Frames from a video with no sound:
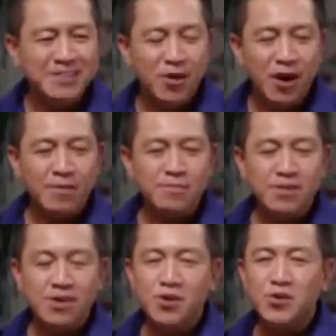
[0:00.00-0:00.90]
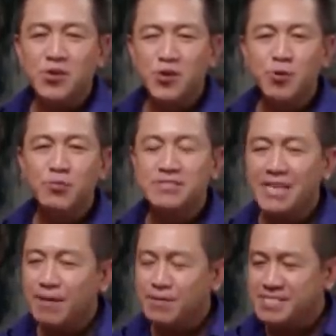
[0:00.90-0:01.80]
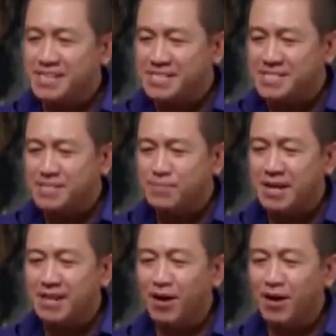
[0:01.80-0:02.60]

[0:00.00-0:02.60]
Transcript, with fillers: the time Hugh was named the sexiest man